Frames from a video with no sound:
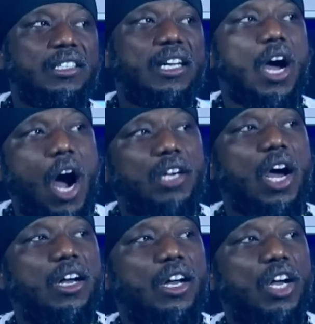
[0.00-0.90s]
The
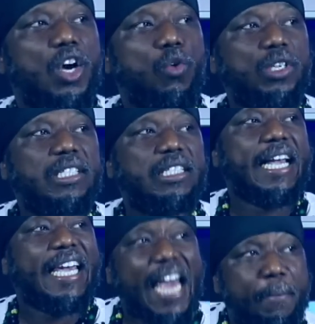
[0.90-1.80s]
other was the
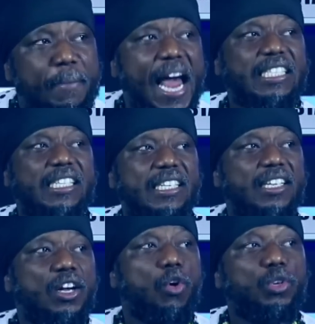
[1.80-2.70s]
Kemnat
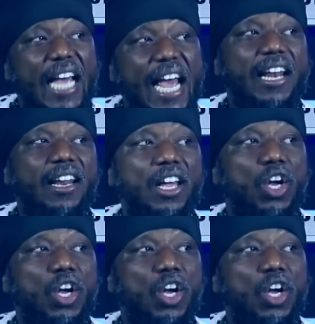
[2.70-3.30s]
Hotel,